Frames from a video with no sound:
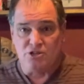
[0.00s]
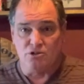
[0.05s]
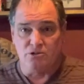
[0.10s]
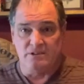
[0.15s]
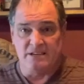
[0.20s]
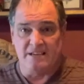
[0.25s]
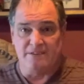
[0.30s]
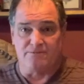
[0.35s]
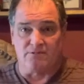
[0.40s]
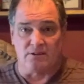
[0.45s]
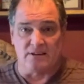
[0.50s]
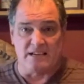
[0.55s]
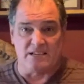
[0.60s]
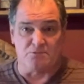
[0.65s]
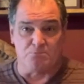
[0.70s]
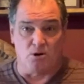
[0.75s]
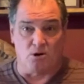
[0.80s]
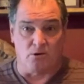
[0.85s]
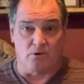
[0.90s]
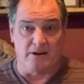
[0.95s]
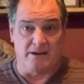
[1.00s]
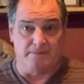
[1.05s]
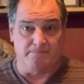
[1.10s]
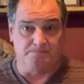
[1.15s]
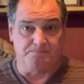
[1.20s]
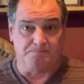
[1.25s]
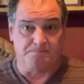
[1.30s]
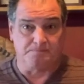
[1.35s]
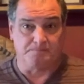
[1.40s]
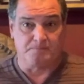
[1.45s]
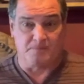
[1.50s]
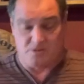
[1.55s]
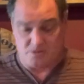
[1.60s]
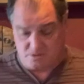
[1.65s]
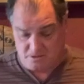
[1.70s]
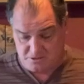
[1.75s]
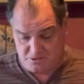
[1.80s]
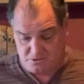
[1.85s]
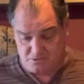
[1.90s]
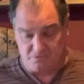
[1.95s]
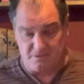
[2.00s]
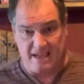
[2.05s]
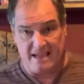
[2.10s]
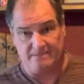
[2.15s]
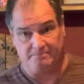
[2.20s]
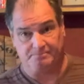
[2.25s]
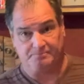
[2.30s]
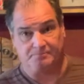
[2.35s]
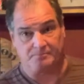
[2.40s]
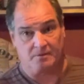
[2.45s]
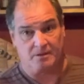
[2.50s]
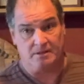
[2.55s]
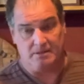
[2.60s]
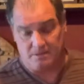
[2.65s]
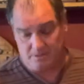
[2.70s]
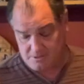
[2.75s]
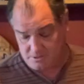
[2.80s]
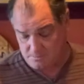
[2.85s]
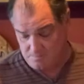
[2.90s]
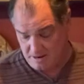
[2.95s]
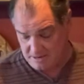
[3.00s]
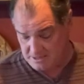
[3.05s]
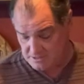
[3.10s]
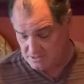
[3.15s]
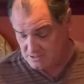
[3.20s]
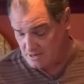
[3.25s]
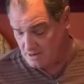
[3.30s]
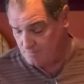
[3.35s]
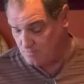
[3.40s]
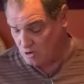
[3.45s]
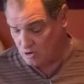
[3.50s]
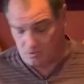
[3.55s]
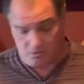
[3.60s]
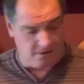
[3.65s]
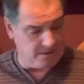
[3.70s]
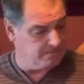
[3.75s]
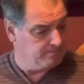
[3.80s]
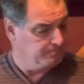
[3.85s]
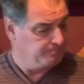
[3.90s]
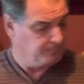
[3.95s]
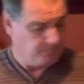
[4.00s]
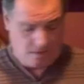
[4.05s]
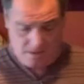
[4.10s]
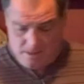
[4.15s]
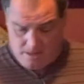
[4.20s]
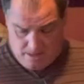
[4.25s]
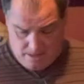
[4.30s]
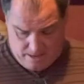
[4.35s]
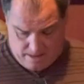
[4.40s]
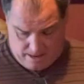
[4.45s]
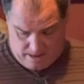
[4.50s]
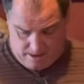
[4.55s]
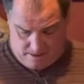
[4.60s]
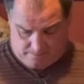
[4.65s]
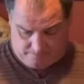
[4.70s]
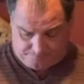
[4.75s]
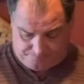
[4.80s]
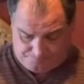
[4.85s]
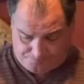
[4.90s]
that you need for a nice margarita. So let's do that. Let's make us a margarita. Um,